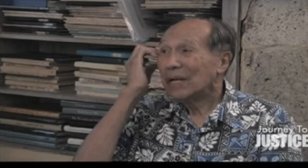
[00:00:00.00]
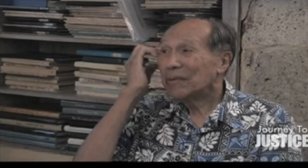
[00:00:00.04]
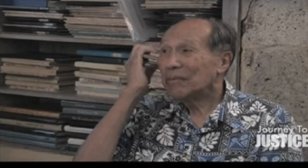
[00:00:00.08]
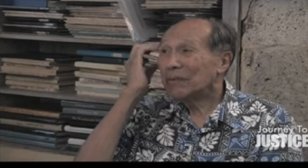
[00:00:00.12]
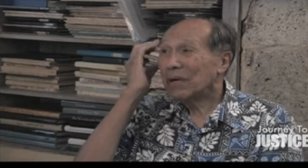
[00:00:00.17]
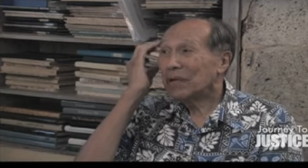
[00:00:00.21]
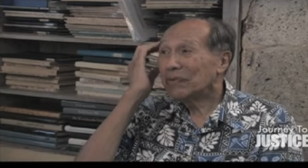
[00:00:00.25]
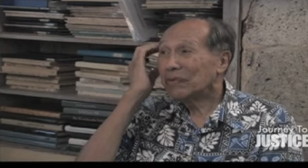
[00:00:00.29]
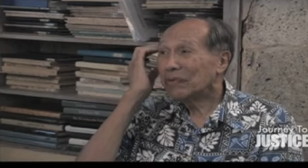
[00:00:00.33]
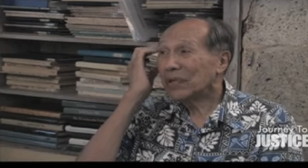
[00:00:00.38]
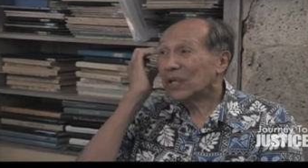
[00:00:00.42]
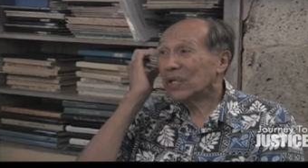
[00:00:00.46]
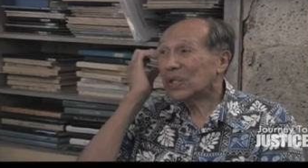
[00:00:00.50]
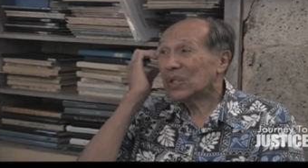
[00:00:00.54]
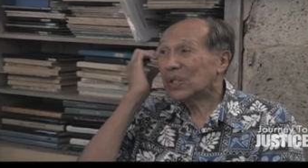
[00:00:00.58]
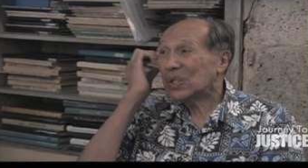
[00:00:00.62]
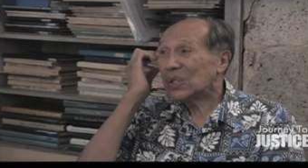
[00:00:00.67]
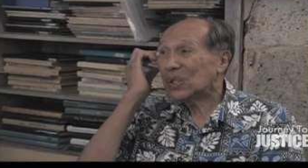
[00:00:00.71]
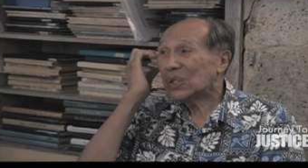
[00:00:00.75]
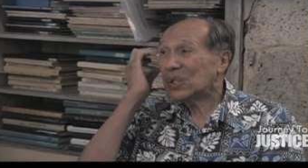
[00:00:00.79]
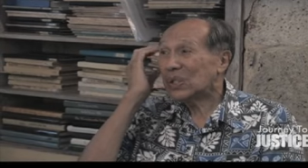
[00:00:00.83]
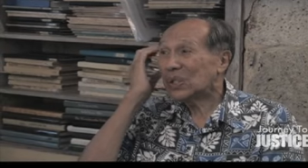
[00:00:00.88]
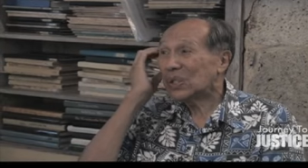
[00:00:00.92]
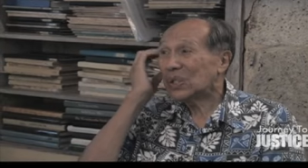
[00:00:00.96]
My father
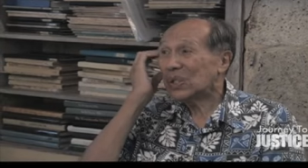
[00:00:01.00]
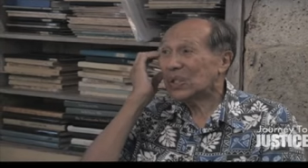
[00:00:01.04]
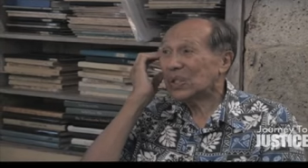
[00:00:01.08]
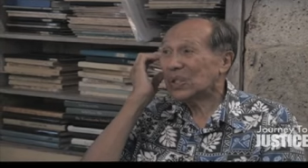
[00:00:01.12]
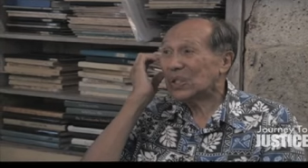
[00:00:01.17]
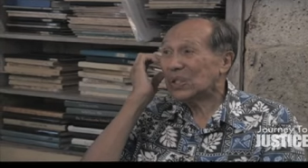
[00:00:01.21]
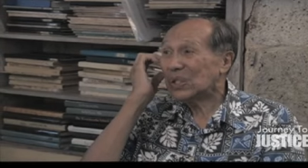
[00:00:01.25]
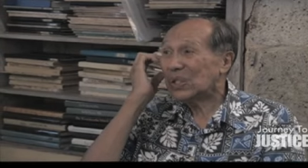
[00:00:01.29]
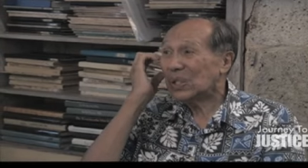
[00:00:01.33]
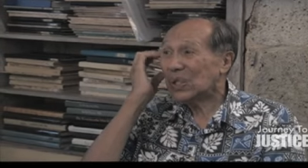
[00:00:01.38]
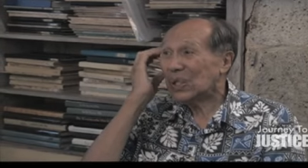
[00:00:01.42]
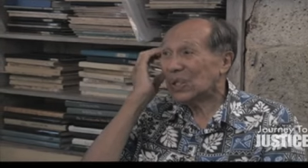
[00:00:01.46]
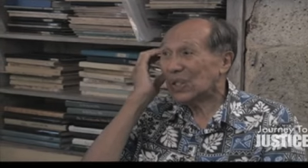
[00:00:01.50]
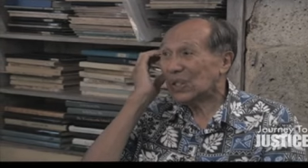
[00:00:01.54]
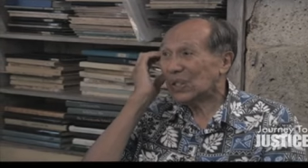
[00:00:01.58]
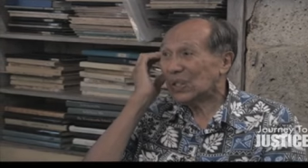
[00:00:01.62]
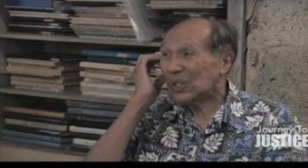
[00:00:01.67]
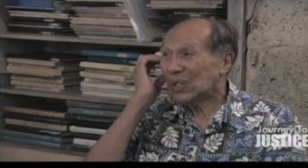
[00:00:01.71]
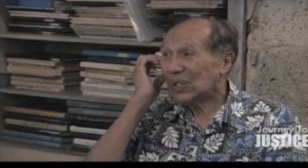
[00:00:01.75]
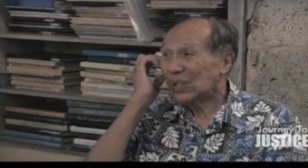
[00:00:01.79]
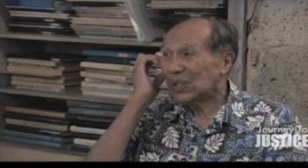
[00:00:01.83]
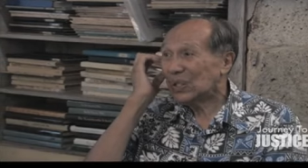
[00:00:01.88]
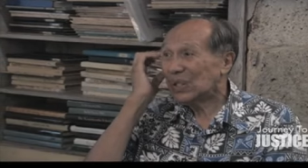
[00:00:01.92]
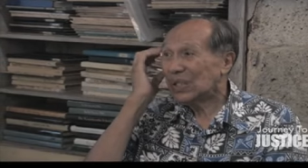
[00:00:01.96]
had already
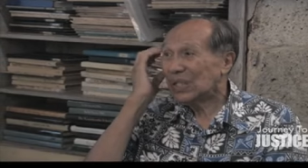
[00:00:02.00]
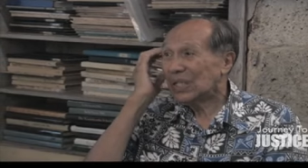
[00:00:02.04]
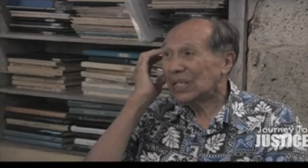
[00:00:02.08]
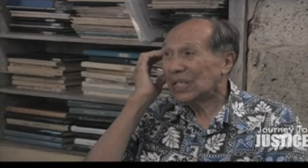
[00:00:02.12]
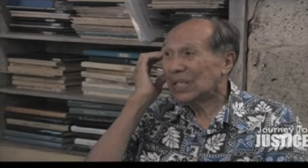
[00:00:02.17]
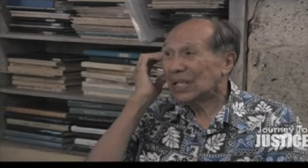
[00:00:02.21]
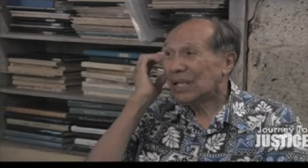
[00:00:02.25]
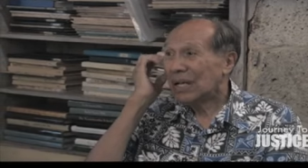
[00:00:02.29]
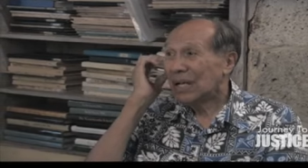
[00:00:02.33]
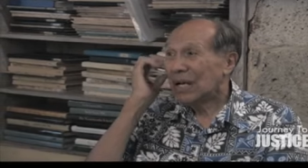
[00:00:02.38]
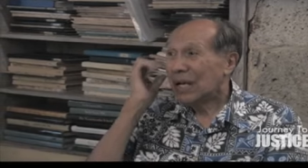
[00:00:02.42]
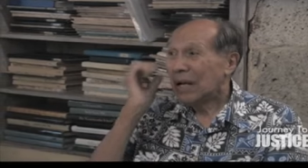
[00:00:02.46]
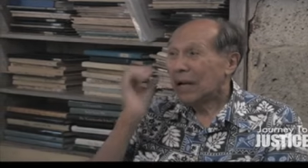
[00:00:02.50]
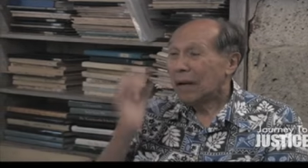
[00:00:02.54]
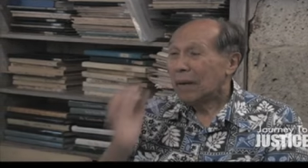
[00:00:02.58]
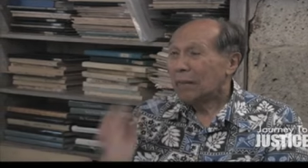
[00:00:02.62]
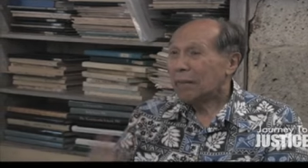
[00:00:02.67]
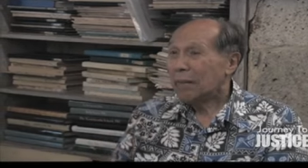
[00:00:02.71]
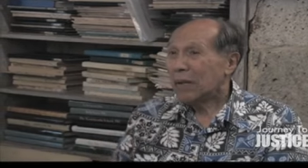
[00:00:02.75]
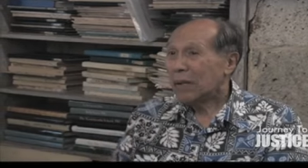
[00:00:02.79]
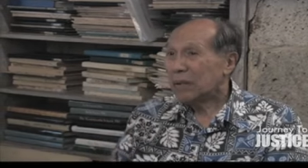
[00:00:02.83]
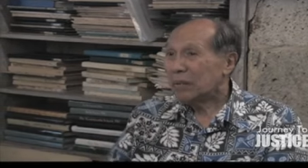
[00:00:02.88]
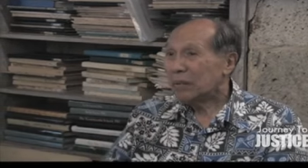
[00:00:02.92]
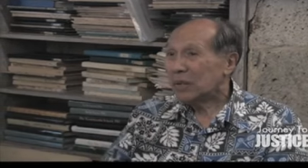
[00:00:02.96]
died.
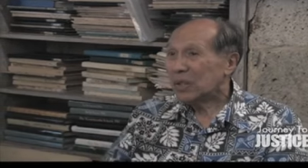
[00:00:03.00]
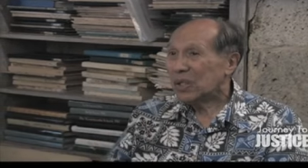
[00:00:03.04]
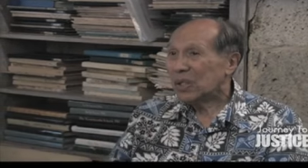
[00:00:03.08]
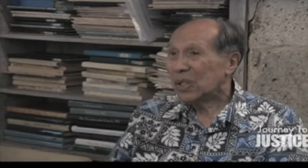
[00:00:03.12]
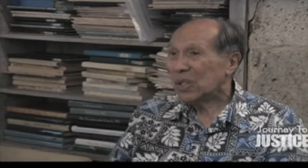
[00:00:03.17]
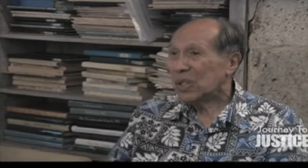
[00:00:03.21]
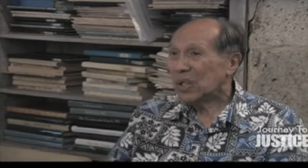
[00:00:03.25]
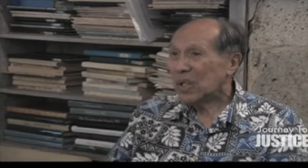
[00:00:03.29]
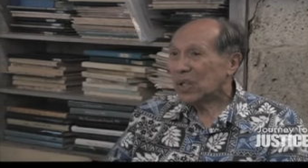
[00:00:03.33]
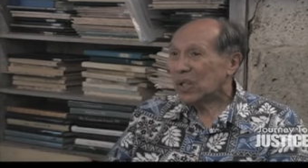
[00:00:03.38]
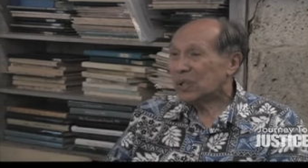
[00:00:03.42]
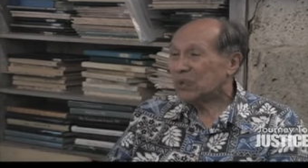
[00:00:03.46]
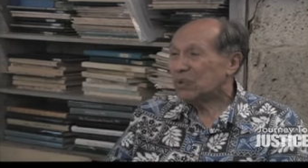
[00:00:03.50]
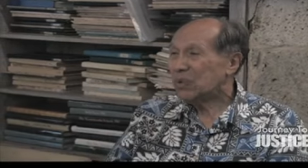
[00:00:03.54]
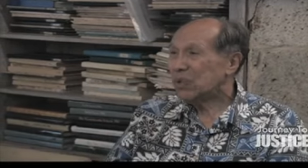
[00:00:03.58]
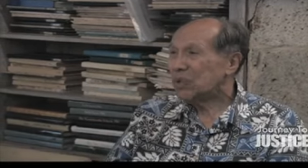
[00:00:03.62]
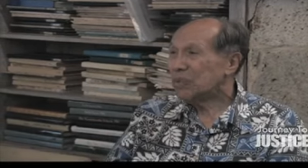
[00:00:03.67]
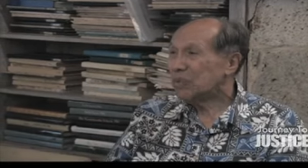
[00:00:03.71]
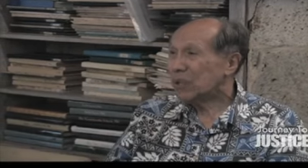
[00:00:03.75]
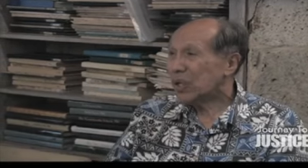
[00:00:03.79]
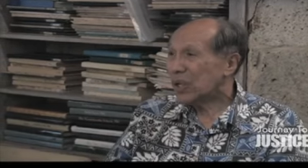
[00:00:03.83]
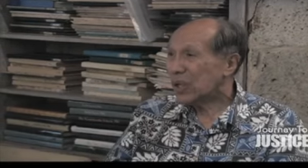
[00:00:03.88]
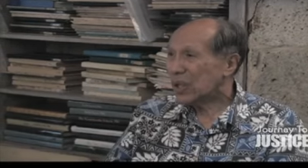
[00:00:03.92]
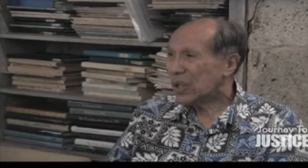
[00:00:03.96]
My mother had
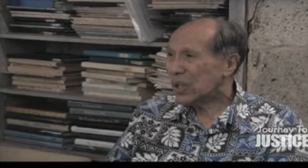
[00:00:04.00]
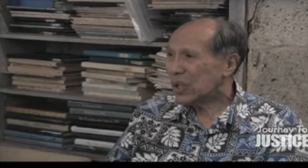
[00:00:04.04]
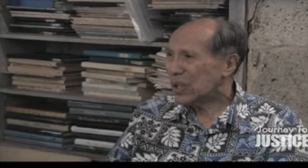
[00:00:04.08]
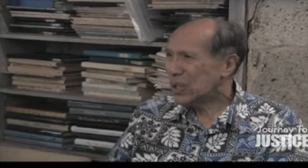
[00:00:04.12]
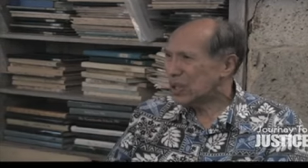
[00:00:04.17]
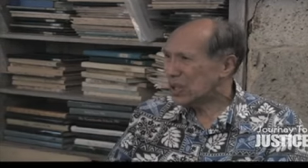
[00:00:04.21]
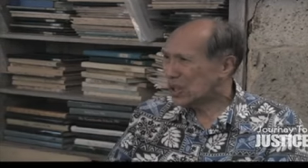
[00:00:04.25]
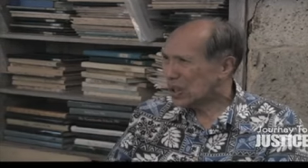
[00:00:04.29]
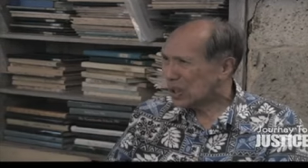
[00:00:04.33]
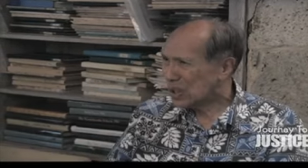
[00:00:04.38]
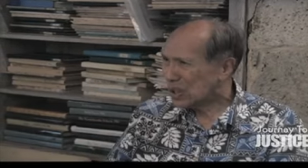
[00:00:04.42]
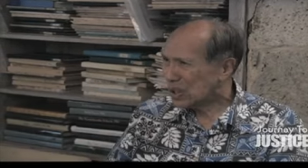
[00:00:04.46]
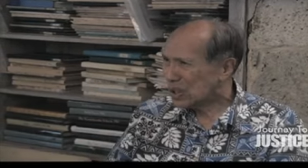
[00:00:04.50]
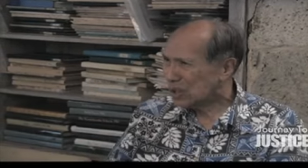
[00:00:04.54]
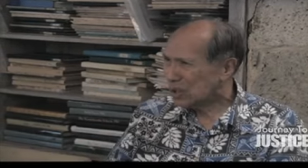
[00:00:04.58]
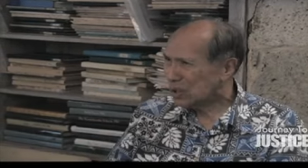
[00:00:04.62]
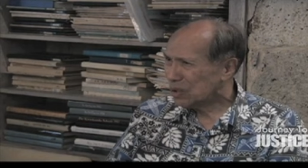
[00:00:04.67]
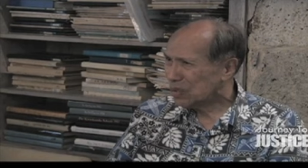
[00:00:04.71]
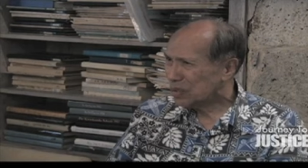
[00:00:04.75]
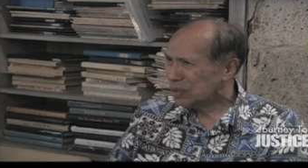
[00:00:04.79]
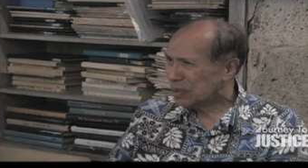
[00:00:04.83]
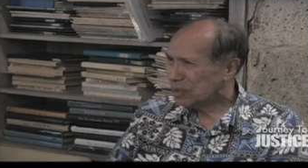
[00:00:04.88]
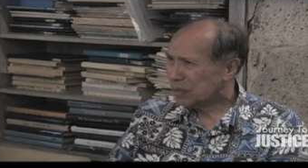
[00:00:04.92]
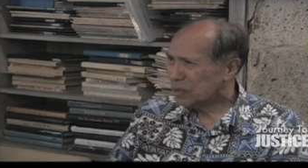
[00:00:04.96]
remarried. Did I tell
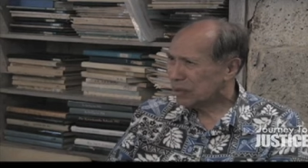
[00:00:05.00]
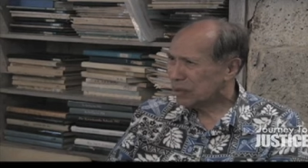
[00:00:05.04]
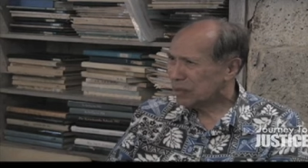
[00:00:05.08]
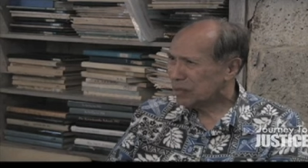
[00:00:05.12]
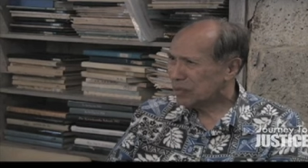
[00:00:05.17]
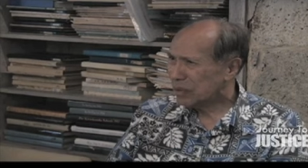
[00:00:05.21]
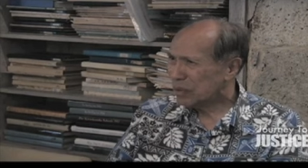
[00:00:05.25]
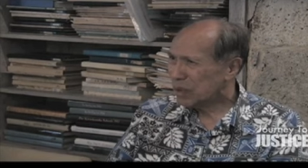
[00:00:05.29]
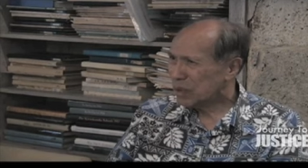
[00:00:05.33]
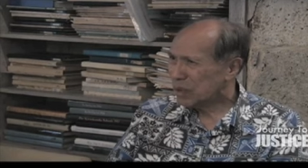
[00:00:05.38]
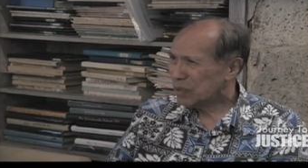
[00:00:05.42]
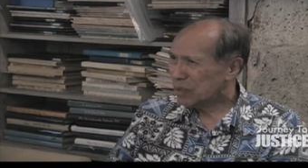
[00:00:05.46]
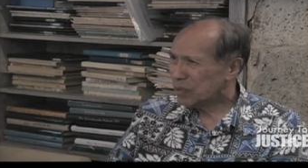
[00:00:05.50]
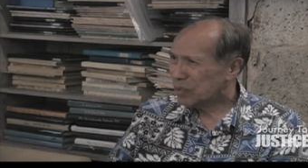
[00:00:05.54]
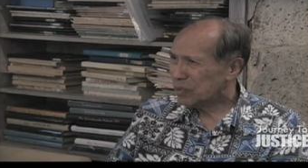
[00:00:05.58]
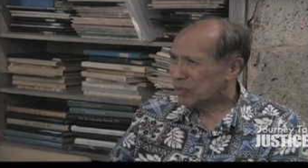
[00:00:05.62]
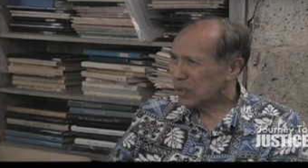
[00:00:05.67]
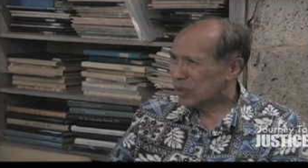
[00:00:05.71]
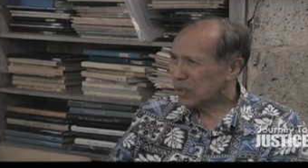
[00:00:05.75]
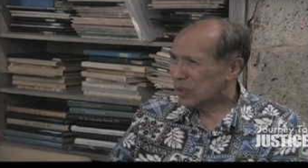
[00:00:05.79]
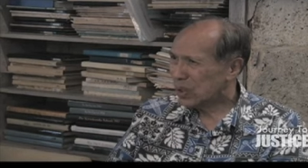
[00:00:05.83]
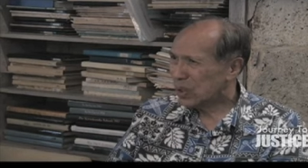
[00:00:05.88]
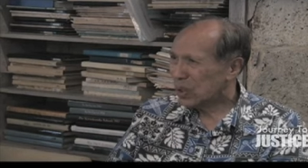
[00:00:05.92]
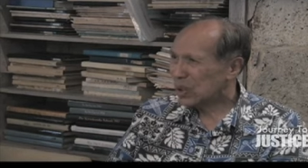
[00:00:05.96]
you about my mother
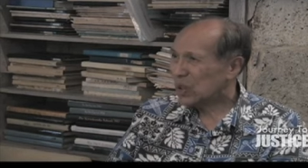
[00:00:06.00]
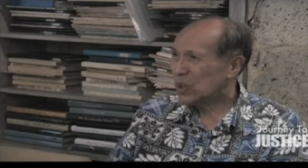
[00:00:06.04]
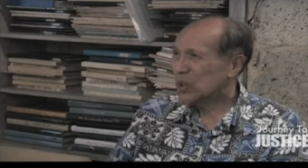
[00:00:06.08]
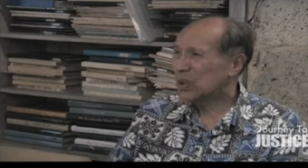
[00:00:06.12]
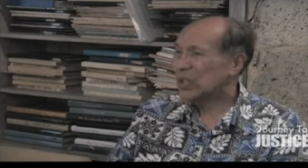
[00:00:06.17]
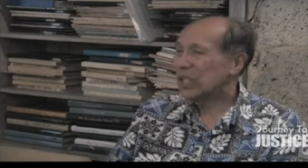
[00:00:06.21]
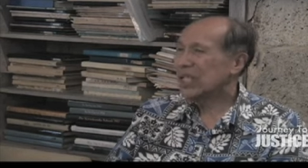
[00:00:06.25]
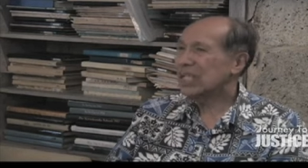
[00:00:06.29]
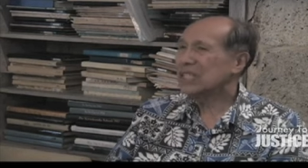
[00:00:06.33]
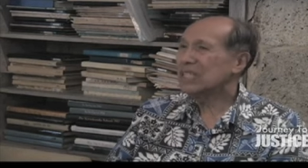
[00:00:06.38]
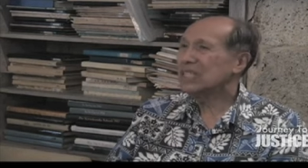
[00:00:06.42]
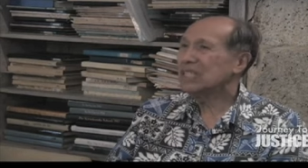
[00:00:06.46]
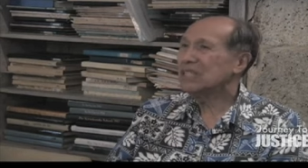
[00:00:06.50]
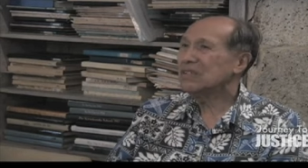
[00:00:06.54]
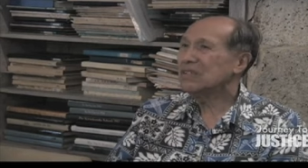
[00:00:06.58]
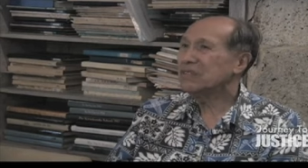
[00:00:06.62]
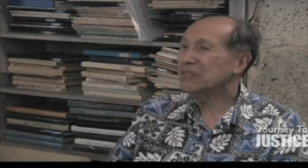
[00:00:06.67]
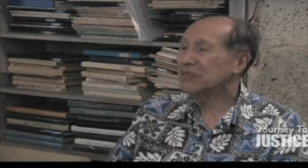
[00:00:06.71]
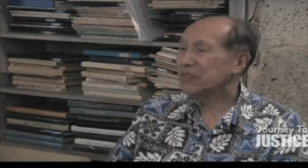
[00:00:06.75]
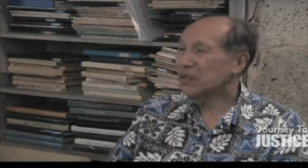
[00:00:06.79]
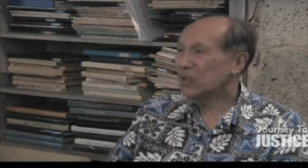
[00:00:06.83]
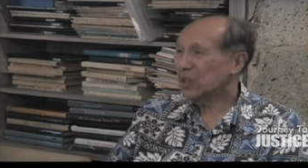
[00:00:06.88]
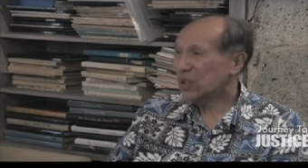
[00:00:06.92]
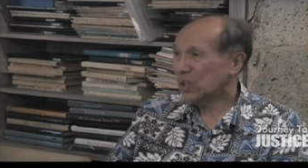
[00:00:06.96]
remarried? Oh, oh no.
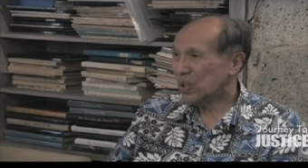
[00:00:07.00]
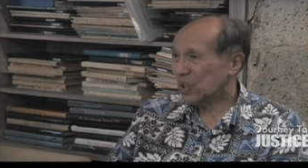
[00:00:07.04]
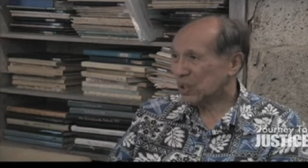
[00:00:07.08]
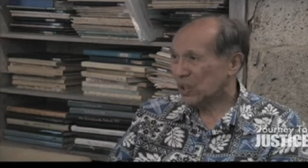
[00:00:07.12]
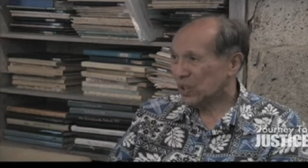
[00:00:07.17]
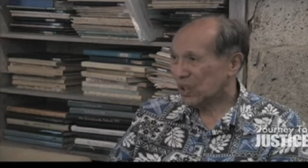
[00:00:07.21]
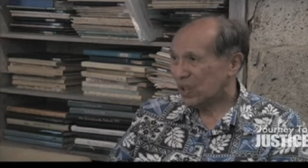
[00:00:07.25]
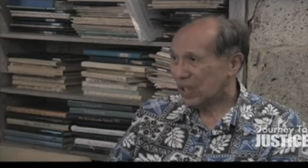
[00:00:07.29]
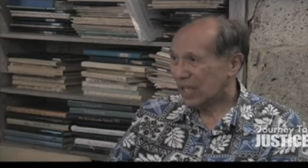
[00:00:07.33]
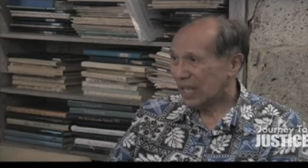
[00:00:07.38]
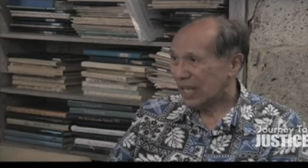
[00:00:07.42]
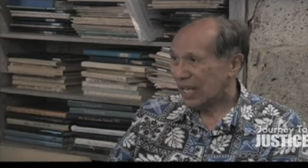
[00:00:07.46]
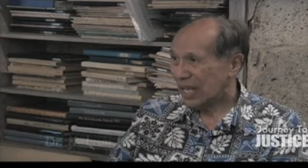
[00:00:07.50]
1940.